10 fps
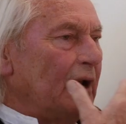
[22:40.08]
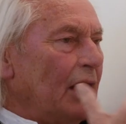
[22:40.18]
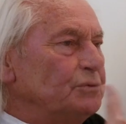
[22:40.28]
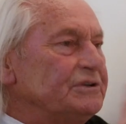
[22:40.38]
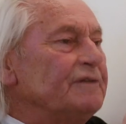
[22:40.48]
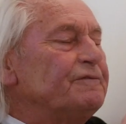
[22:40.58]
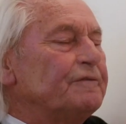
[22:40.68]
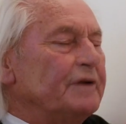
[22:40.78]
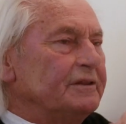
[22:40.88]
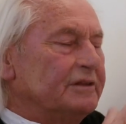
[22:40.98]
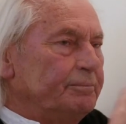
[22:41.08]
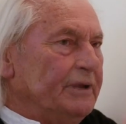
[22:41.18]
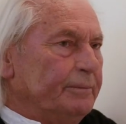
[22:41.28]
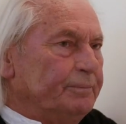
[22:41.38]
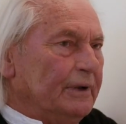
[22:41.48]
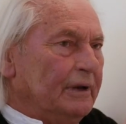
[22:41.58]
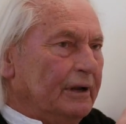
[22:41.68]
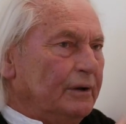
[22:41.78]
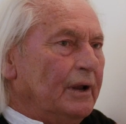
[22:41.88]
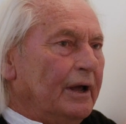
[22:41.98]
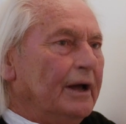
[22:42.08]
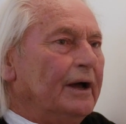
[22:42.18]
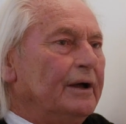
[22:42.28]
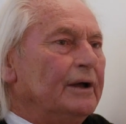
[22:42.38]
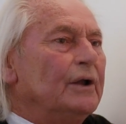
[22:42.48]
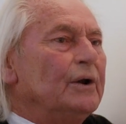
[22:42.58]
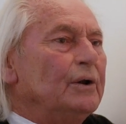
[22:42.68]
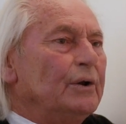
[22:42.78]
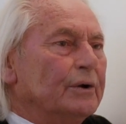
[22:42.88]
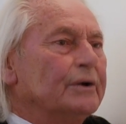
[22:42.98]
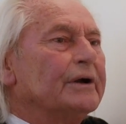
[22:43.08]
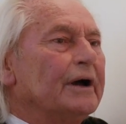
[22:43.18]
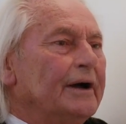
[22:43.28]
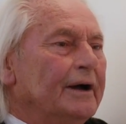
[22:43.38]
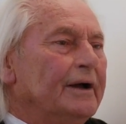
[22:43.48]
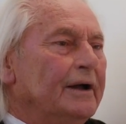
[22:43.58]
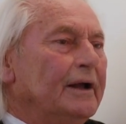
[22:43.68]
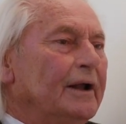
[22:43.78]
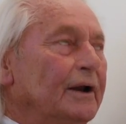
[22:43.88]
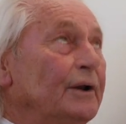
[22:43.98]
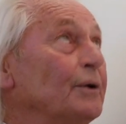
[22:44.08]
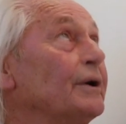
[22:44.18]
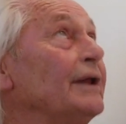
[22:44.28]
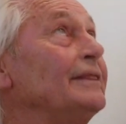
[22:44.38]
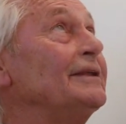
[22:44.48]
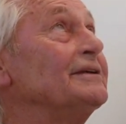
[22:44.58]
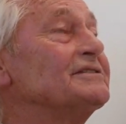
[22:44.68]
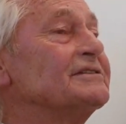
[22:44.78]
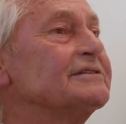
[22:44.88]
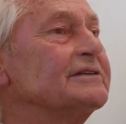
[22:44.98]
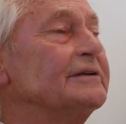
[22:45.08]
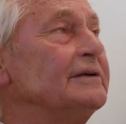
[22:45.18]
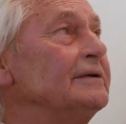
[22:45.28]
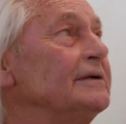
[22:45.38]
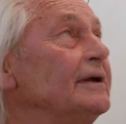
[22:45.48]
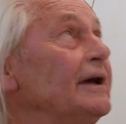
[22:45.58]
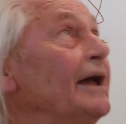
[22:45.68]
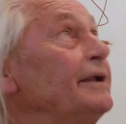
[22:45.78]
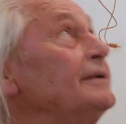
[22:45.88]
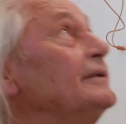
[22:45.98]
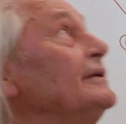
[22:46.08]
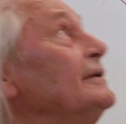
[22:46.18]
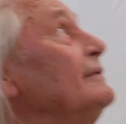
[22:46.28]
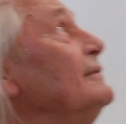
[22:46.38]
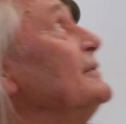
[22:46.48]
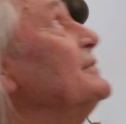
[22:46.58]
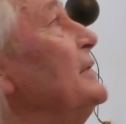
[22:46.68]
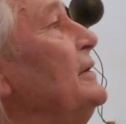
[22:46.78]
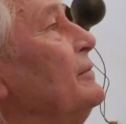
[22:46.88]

how different the people look at this. And you see,